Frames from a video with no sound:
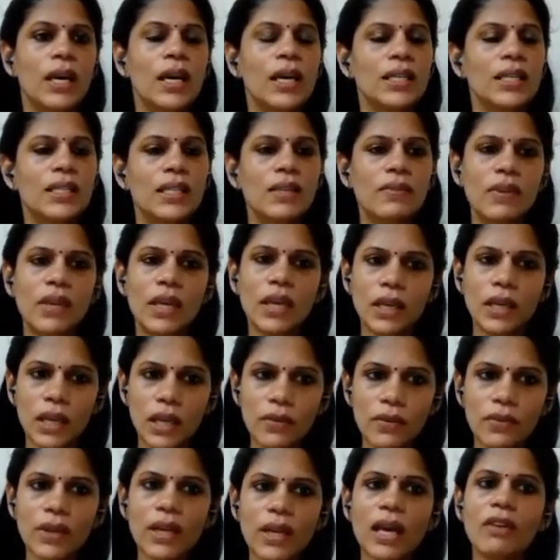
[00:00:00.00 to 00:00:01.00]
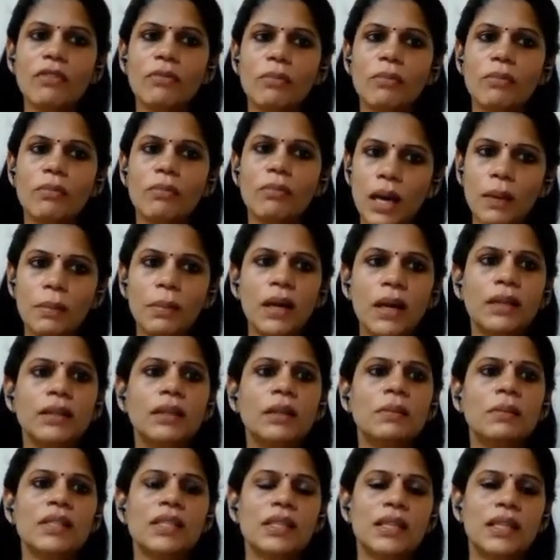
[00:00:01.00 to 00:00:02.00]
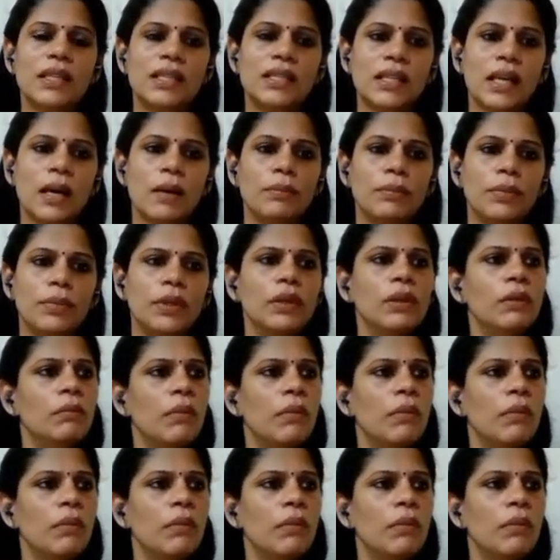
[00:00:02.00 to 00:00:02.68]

See, we can even have Mahabharatam as an example.